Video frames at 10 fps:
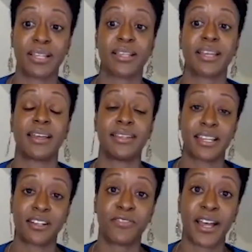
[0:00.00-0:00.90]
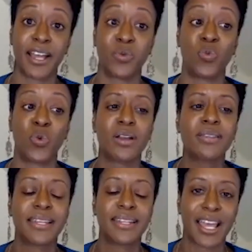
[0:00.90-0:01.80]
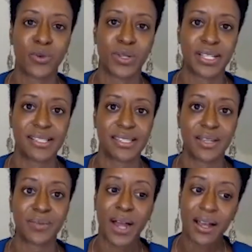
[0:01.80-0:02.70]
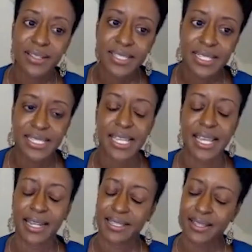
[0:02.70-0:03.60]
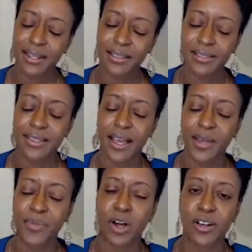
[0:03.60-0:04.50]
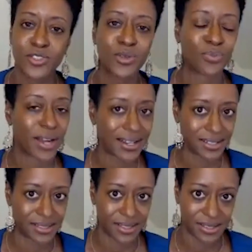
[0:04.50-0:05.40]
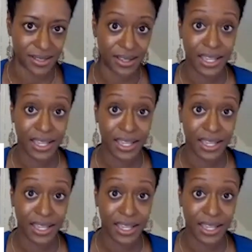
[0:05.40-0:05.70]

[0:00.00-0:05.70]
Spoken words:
Like identifying what are the inequities in policies, and it's not on the slide, but also in practices.